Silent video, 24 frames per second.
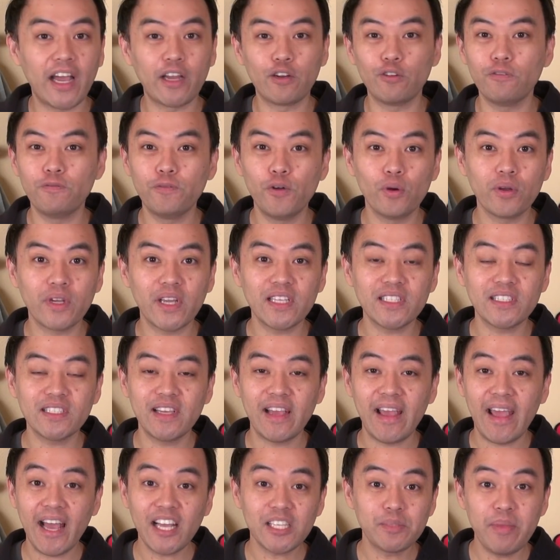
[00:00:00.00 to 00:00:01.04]
idol
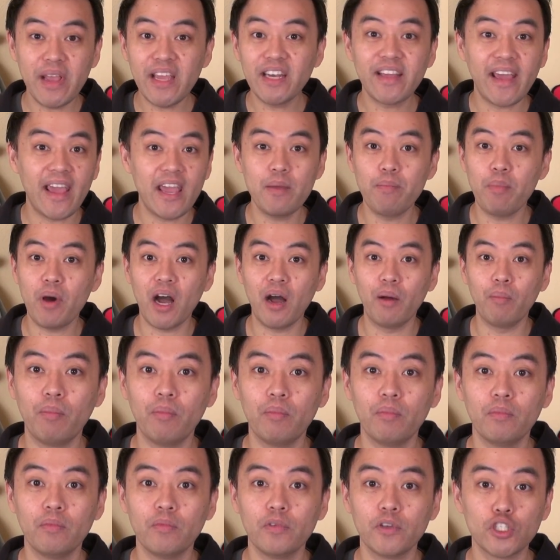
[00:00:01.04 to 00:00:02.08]
focus has made K-pop
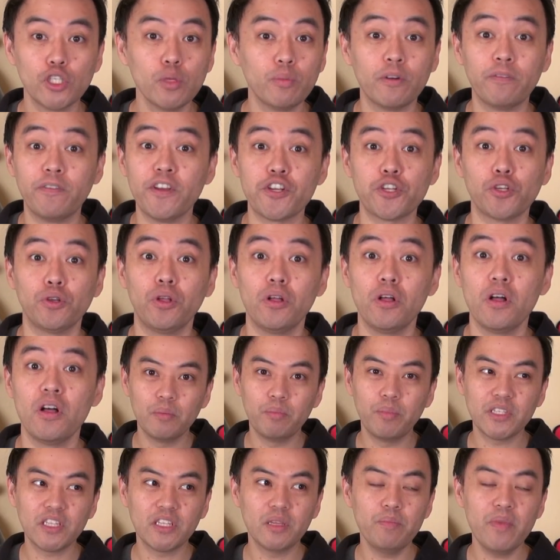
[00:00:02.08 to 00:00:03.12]
superficial.
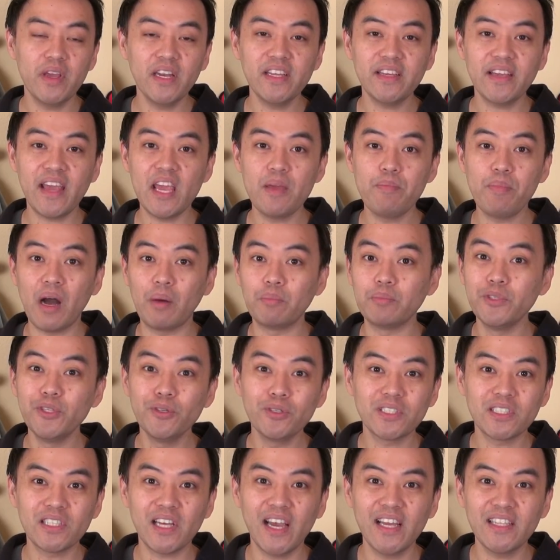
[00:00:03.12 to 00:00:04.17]
But to many K-pop
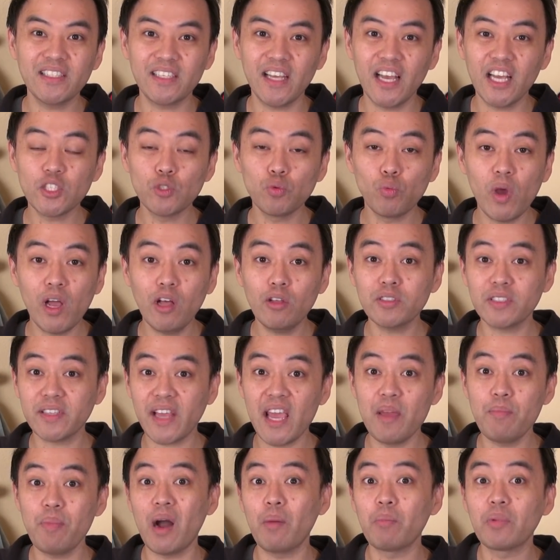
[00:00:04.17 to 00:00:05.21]
news sites, as well as
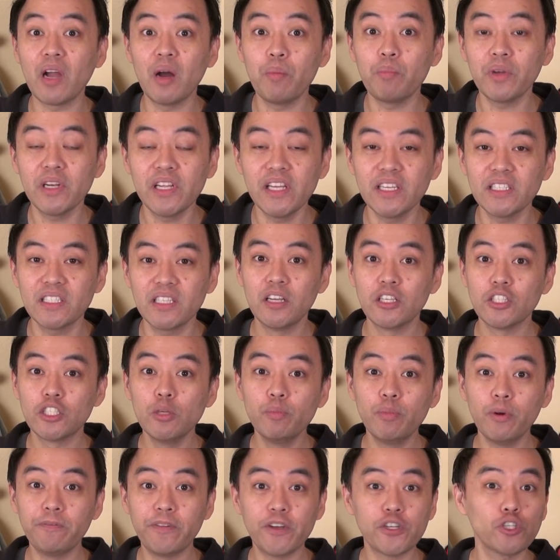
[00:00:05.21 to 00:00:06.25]
K-pop companies,
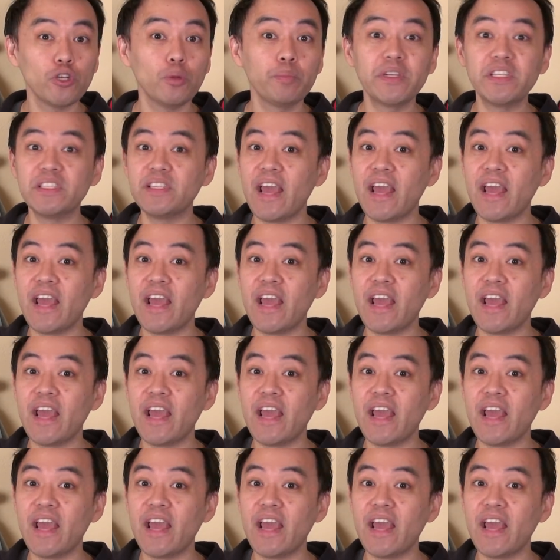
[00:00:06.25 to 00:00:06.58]
superficial be